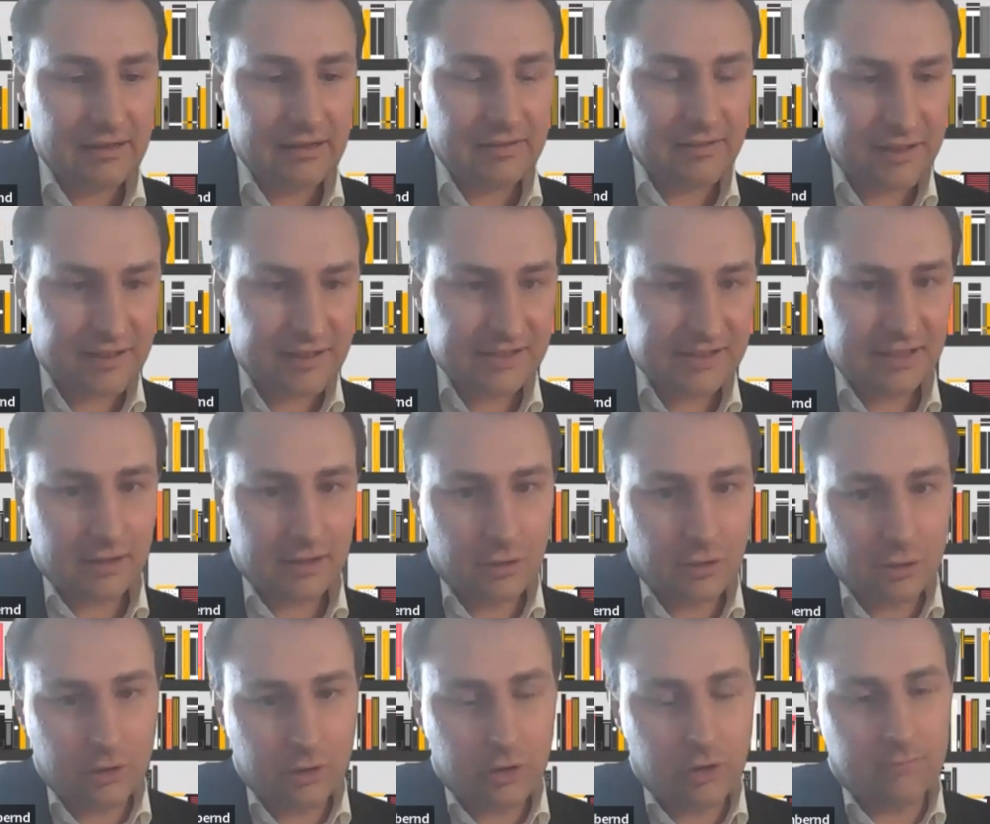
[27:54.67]
testing
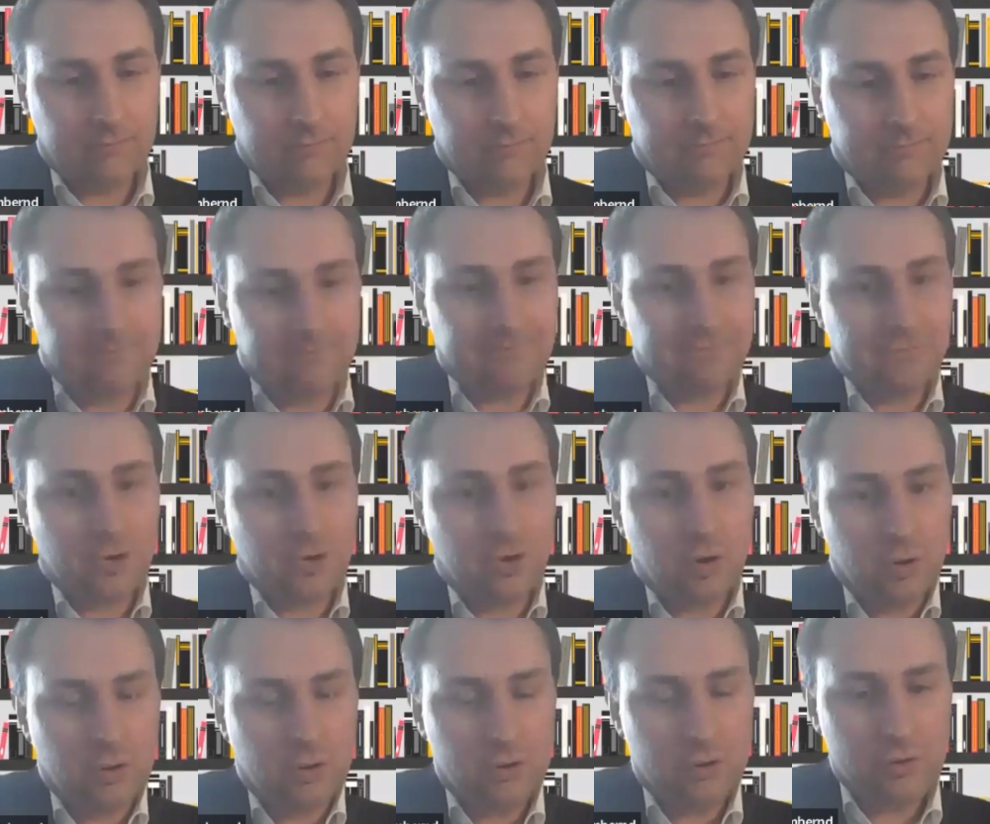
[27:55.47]
going
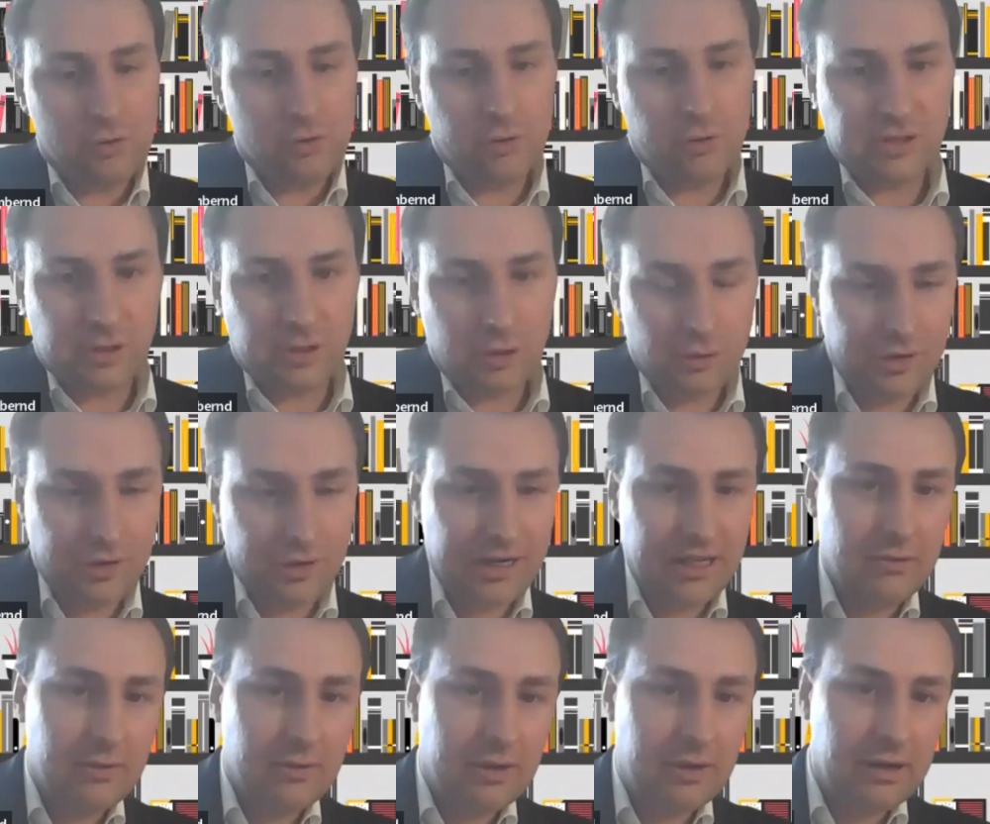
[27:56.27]
on the roads
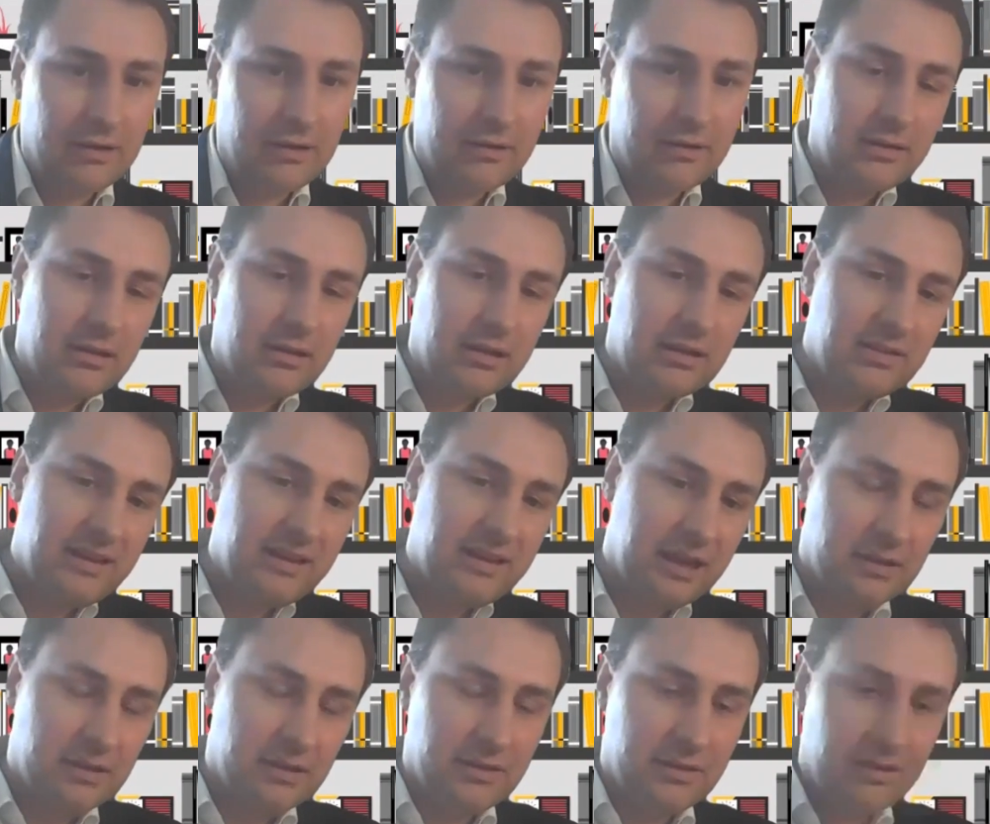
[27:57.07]
already, where
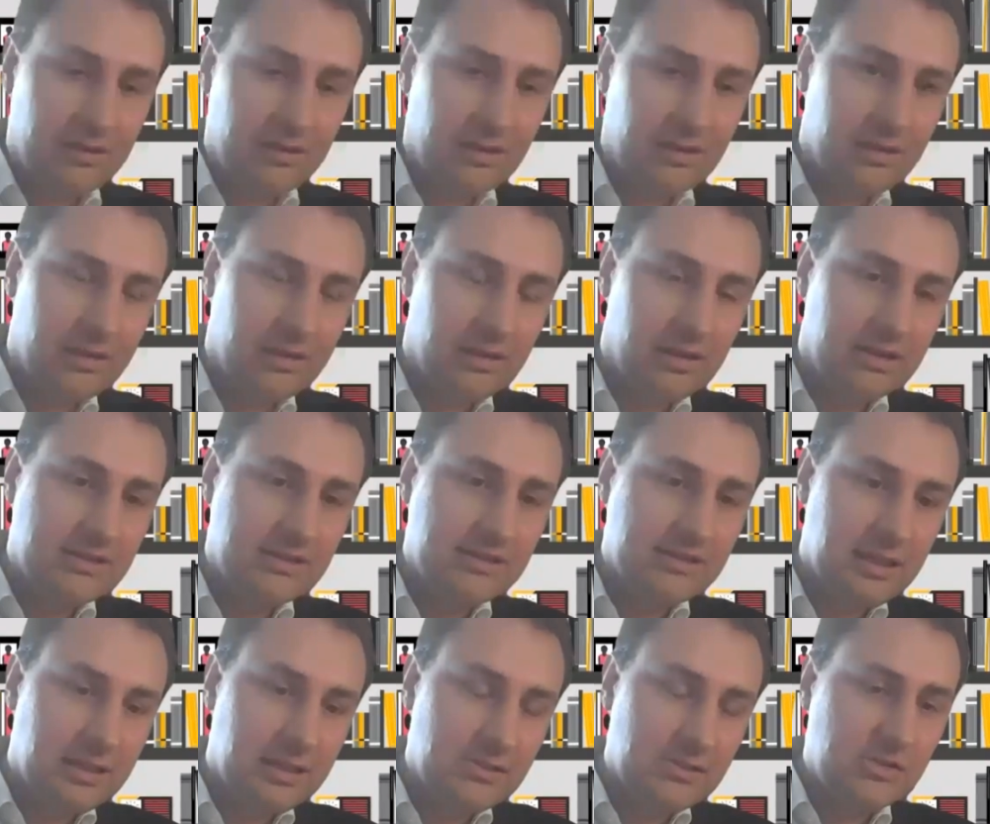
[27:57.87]
the
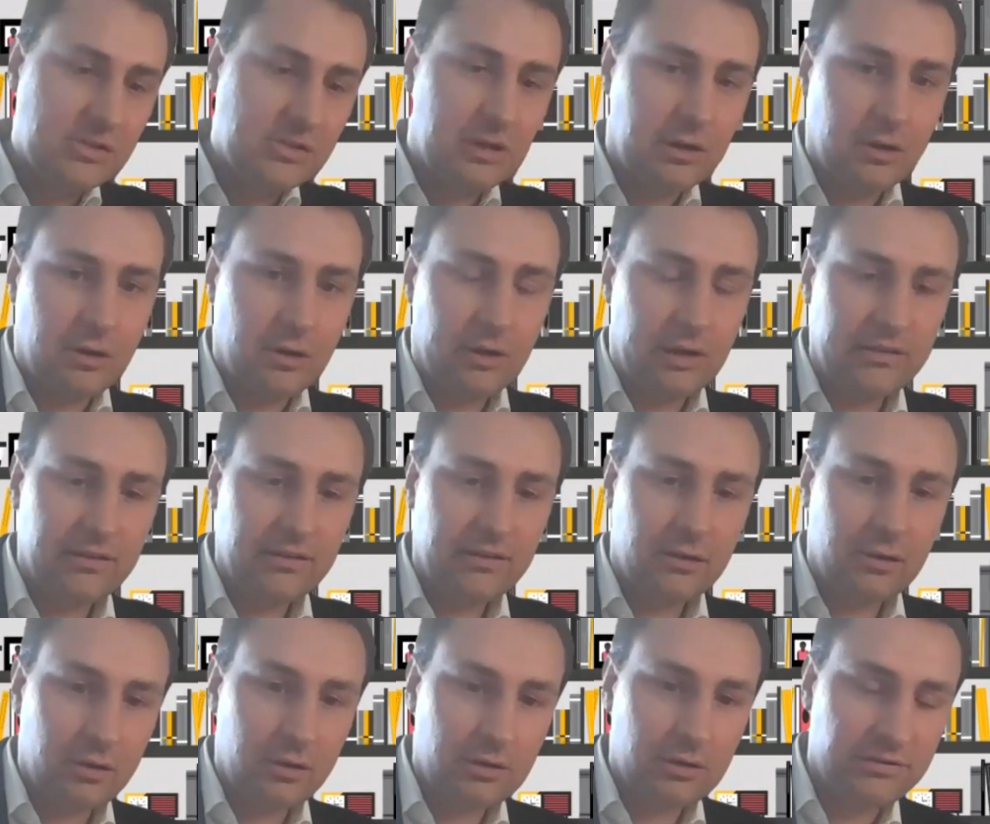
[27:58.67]
sensors are
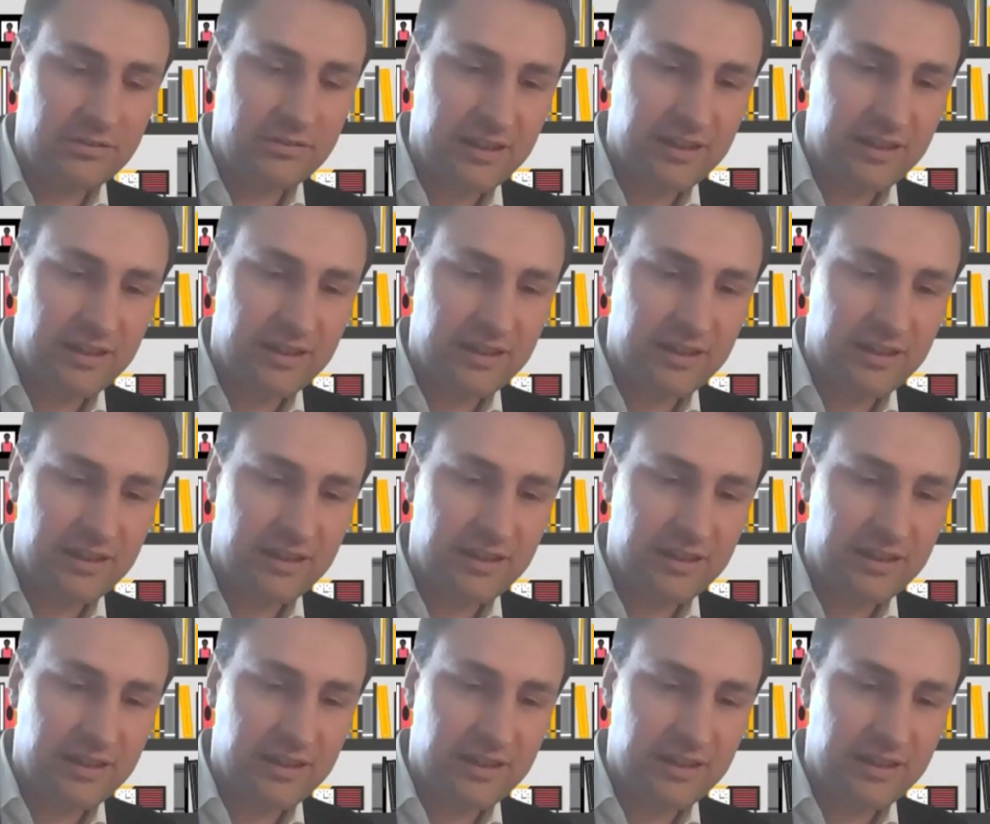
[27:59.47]
collecting a lot of